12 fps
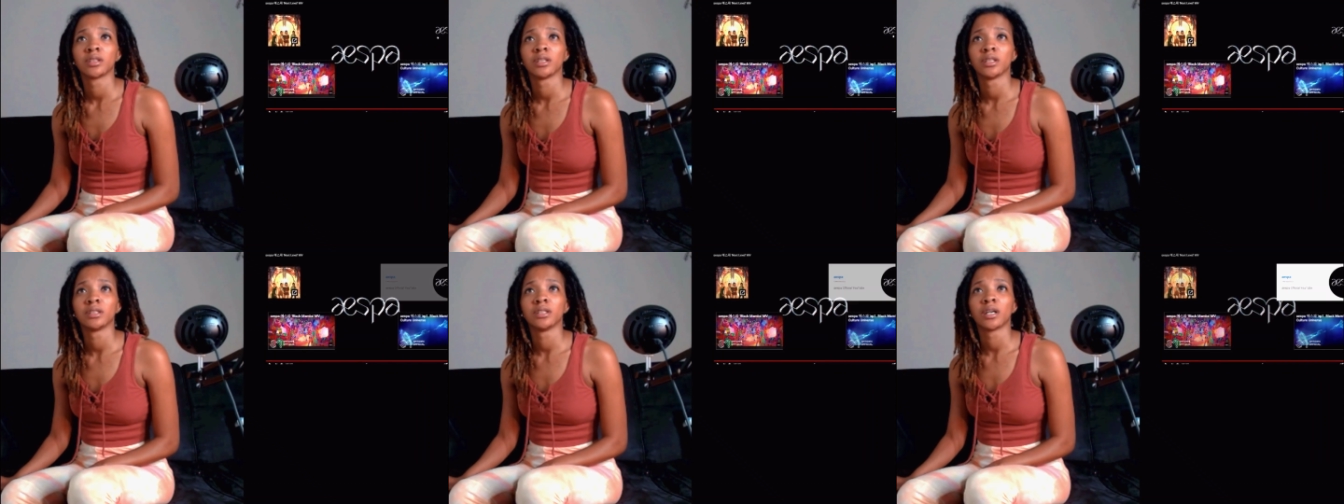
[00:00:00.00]

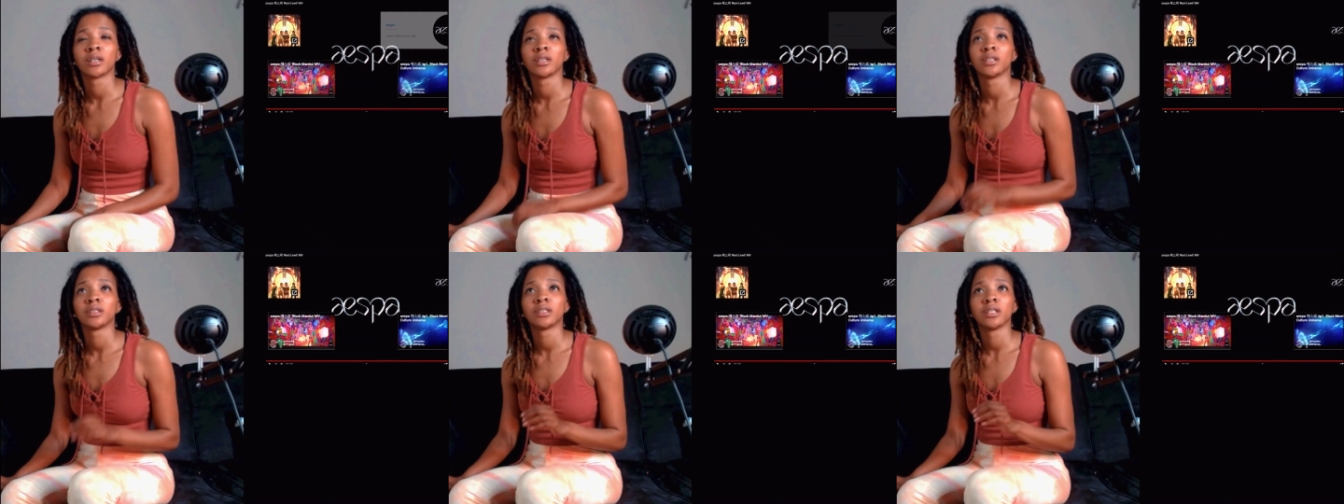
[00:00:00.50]

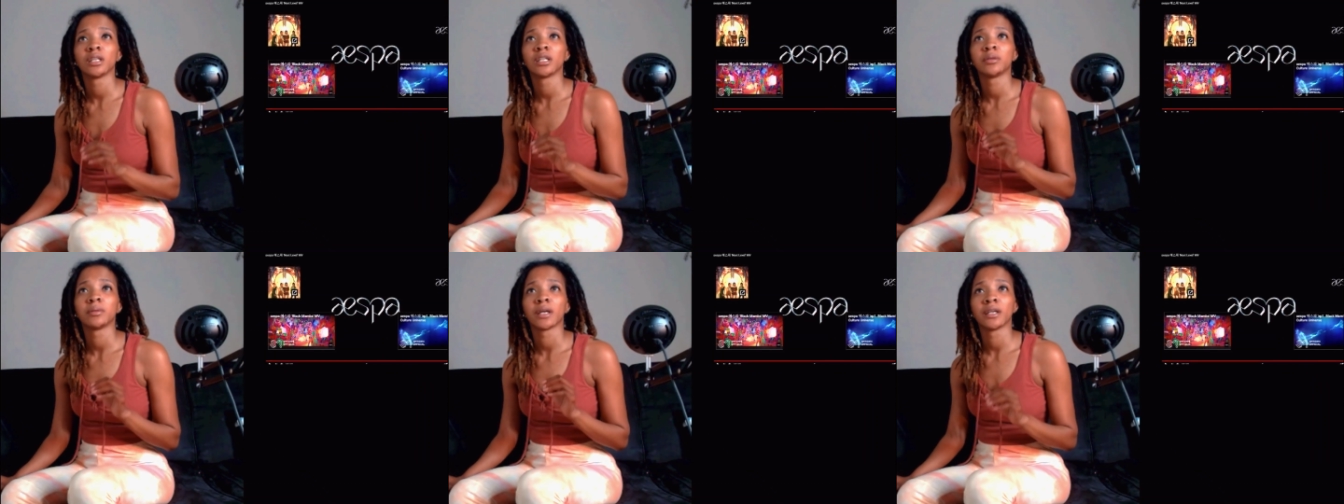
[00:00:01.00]
Is their
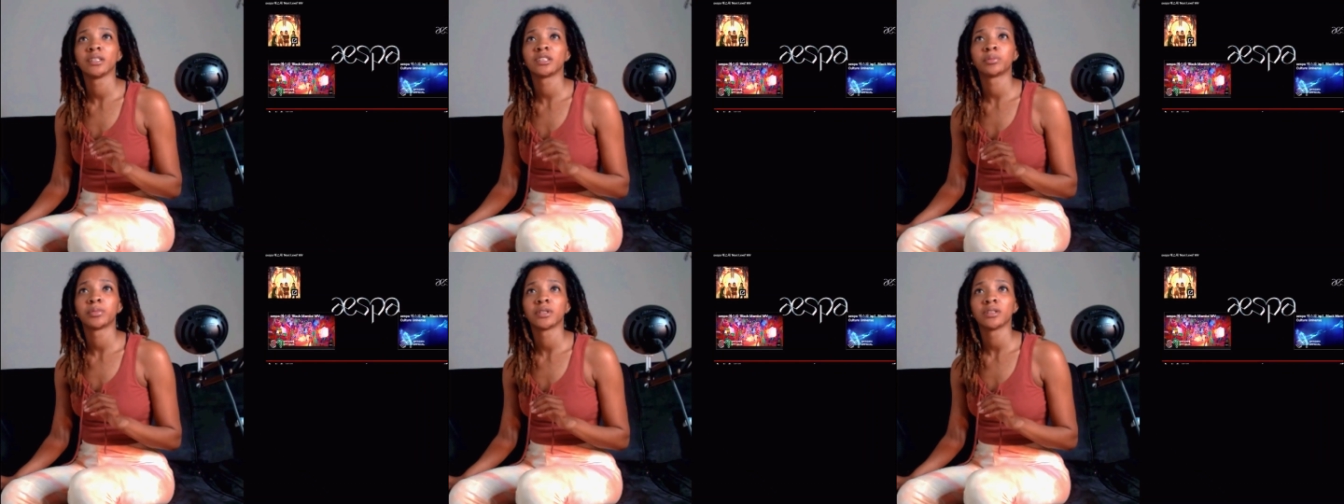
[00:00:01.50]
name
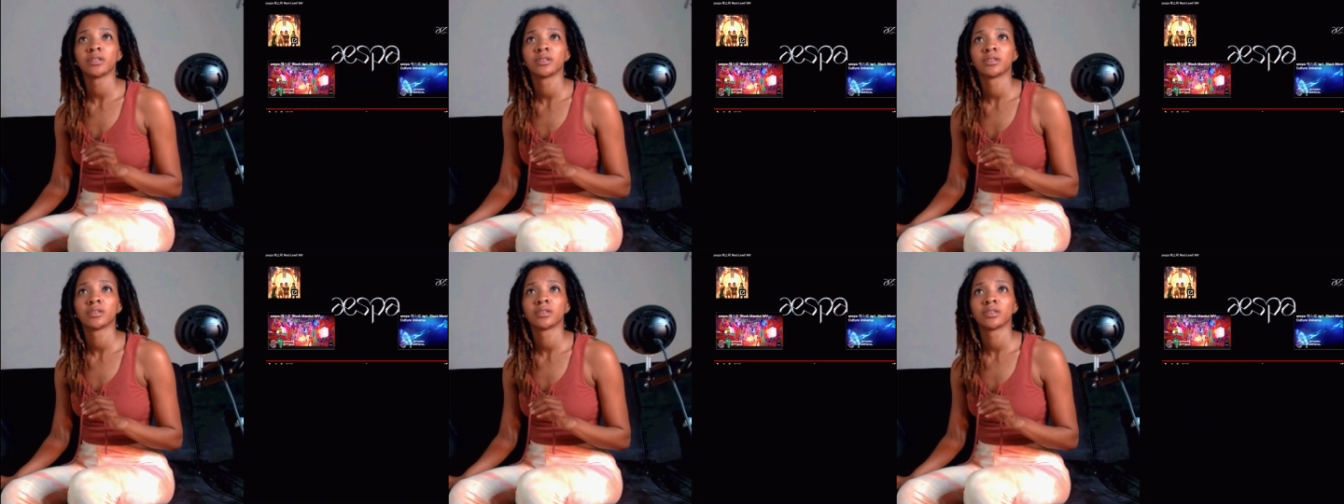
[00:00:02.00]
Aespa?
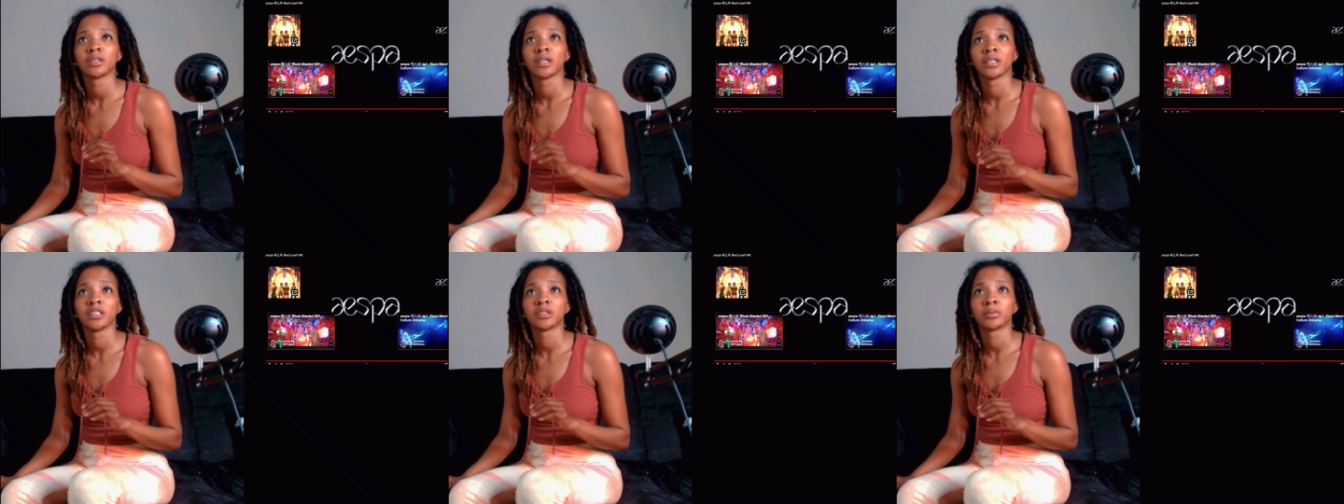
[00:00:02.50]

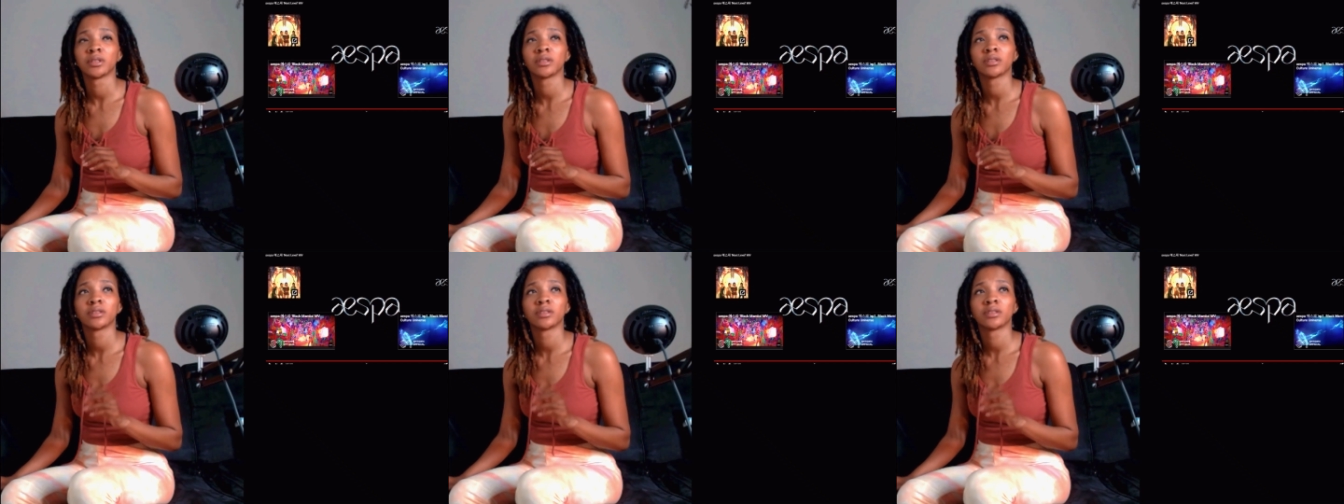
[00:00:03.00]
Aespa?